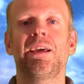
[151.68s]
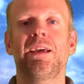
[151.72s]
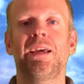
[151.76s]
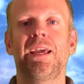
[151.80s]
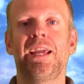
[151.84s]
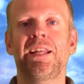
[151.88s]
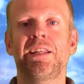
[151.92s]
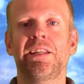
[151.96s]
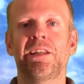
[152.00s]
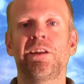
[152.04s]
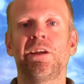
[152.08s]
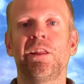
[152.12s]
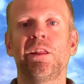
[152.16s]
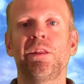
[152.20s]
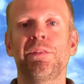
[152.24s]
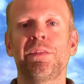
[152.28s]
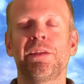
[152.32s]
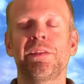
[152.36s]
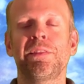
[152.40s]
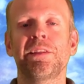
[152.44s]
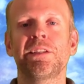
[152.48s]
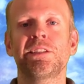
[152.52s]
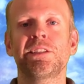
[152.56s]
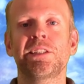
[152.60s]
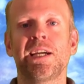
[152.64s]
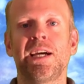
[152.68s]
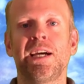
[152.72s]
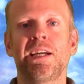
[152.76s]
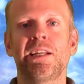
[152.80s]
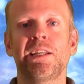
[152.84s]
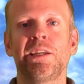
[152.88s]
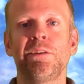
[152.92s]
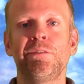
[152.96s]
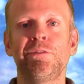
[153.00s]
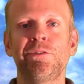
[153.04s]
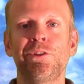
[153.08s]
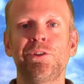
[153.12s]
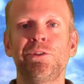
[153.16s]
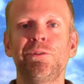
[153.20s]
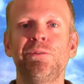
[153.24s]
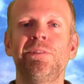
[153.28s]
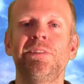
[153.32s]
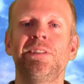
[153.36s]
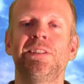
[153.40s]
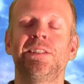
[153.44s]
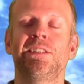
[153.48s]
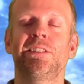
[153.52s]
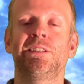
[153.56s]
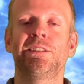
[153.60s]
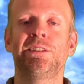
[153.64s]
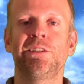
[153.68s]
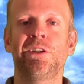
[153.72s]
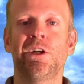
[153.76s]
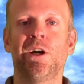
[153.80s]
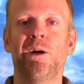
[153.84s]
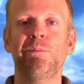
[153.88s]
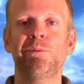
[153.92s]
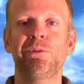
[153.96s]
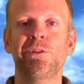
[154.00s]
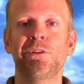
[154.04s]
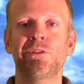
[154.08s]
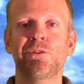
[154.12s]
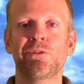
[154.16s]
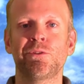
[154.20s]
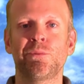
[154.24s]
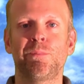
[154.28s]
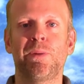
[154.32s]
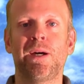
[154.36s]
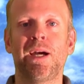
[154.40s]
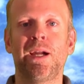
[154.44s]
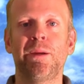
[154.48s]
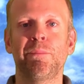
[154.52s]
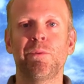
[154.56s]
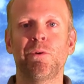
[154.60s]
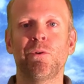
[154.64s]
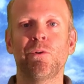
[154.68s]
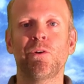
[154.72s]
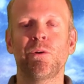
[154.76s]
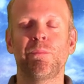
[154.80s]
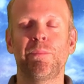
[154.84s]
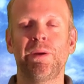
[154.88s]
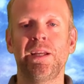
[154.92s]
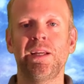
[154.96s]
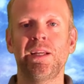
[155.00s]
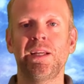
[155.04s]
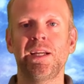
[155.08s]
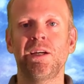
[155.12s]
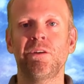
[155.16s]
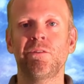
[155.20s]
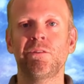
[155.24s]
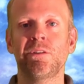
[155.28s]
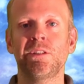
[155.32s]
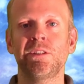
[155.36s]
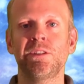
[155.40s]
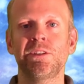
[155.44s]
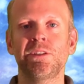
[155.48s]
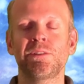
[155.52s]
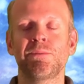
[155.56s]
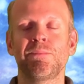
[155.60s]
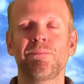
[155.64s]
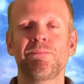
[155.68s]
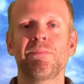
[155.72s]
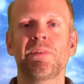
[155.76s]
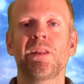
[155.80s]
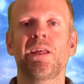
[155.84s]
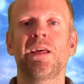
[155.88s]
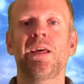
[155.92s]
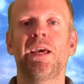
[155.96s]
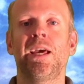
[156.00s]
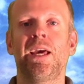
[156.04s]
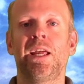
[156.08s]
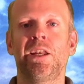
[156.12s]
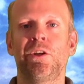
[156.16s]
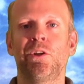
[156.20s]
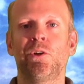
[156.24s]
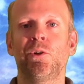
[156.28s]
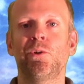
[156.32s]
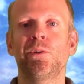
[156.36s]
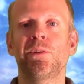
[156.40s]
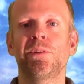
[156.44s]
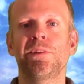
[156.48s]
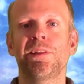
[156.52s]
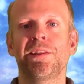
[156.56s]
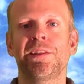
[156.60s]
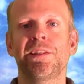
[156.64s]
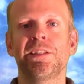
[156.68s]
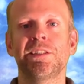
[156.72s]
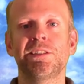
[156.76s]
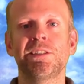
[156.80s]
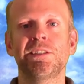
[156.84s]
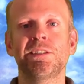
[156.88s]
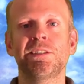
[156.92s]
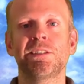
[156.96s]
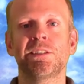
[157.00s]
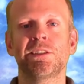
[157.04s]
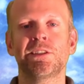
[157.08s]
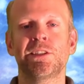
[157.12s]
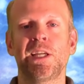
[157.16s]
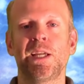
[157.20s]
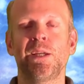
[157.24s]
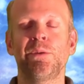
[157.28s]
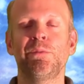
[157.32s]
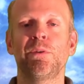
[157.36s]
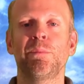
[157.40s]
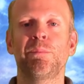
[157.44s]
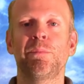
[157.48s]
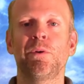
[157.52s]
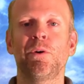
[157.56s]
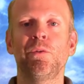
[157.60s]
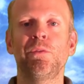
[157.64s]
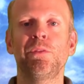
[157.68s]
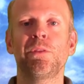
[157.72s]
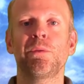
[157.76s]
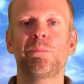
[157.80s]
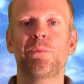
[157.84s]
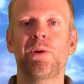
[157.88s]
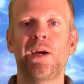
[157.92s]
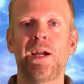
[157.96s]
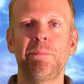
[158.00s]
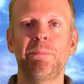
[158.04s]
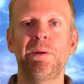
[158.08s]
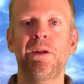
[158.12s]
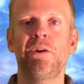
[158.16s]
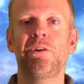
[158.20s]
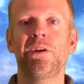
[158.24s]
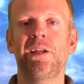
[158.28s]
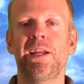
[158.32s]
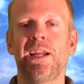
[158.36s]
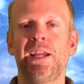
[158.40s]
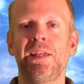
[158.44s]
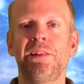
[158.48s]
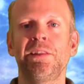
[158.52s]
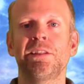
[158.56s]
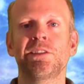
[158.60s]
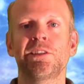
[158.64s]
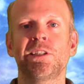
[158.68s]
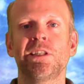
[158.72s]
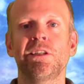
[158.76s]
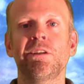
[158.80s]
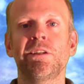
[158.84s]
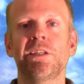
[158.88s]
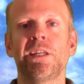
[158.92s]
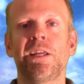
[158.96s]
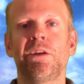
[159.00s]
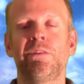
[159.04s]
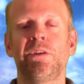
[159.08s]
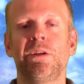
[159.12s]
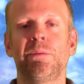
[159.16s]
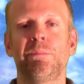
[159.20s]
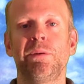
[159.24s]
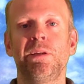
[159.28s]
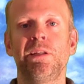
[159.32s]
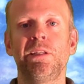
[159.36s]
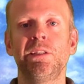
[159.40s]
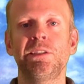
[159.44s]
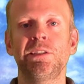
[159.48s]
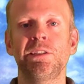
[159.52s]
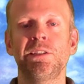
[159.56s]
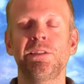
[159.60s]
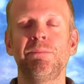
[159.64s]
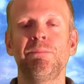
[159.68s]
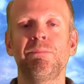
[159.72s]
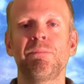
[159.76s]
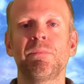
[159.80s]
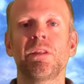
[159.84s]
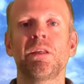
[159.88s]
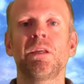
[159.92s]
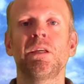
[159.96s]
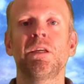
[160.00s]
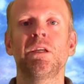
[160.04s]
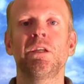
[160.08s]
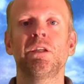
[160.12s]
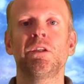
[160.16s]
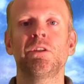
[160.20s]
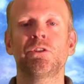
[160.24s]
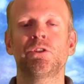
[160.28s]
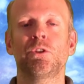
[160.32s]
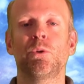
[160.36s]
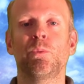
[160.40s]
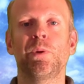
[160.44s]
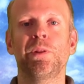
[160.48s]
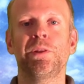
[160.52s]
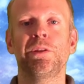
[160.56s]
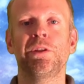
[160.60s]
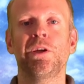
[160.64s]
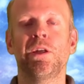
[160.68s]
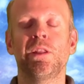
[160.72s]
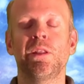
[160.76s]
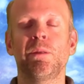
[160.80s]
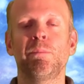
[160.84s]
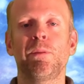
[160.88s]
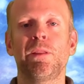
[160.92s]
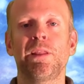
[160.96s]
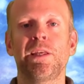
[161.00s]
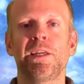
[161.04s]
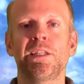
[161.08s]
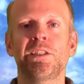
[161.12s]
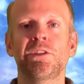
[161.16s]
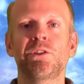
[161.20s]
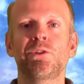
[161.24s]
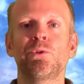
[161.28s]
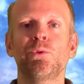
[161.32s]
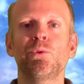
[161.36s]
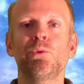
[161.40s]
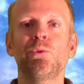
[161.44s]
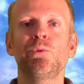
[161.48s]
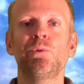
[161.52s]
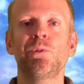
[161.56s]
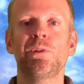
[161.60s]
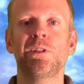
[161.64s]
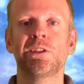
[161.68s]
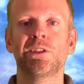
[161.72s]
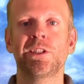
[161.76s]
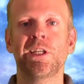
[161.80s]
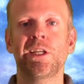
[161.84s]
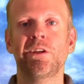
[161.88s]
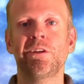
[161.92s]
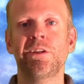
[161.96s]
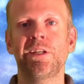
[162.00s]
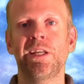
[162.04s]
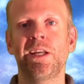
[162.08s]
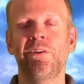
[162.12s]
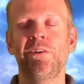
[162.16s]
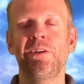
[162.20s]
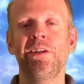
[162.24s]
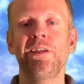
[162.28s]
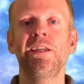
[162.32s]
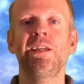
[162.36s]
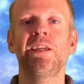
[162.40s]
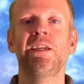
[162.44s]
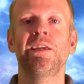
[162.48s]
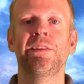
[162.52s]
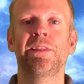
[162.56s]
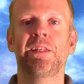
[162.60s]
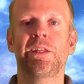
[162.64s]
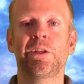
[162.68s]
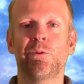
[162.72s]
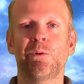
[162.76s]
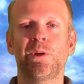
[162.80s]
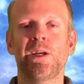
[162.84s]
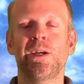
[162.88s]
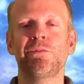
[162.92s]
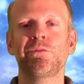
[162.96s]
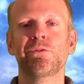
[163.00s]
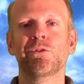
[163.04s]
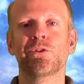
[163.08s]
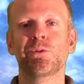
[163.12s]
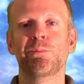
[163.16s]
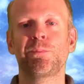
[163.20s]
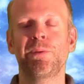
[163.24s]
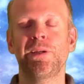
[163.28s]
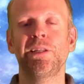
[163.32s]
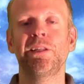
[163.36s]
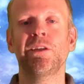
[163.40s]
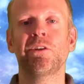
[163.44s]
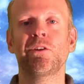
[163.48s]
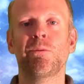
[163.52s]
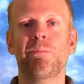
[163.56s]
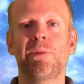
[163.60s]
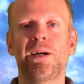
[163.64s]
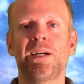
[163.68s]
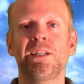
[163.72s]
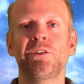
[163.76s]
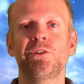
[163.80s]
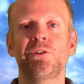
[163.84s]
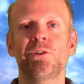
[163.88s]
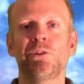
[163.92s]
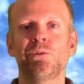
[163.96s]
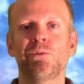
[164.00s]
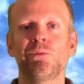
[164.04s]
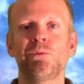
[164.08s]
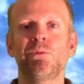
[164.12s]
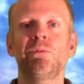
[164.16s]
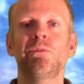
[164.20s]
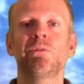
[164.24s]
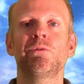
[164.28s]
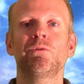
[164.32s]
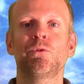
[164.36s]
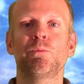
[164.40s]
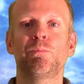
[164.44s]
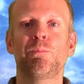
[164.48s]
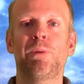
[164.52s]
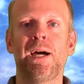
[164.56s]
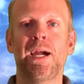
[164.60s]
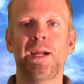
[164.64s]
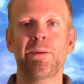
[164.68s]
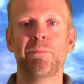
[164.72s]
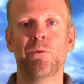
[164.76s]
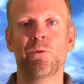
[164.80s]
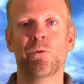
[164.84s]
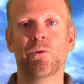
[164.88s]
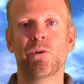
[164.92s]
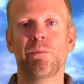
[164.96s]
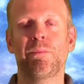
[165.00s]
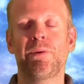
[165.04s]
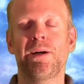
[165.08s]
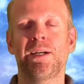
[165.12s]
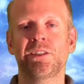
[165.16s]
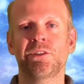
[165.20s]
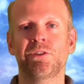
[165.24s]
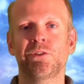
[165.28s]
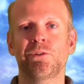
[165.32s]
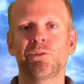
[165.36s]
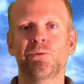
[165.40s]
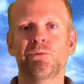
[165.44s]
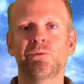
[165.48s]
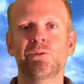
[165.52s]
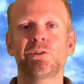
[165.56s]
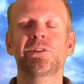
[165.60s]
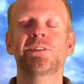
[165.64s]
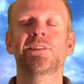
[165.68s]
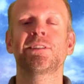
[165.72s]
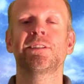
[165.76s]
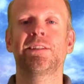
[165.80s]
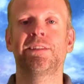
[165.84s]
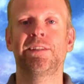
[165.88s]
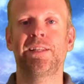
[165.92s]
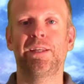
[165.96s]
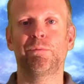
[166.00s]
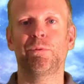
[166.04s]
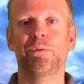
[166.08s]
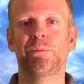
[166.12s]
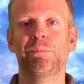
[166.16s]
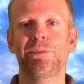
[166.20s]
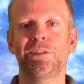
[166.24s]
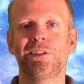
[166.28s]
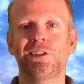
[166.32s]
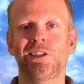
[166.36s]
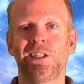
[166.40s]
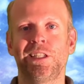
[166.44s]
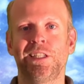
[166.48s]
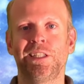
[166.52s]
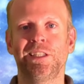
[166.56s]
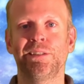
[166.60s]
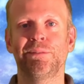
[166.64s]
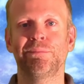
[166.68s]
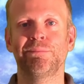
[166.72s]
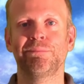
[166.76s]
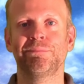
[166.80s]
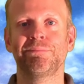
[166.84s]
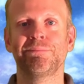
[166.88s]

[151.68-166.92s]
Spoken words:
And another thing this card gives you is the option to buy more command counters. And note that this is the same for both the primary and the secondary ability. So when the other players do the secondary, they don't have to spend a command token to buy more command tokens. That would be silly.